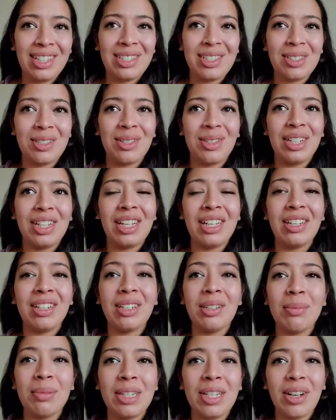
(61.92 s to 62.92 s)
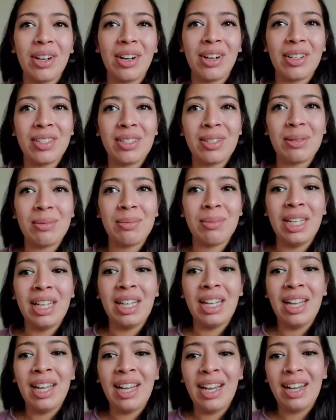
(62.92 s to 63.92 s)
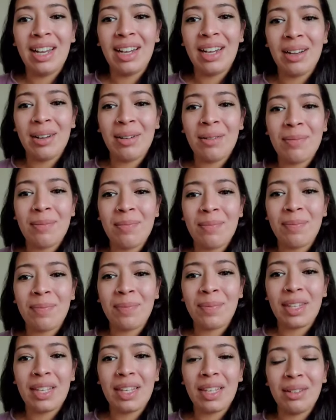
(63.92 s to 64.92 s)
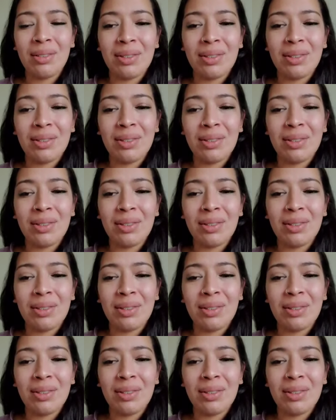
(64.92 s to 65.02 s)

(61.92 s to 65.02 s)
So it ended up being awesome. And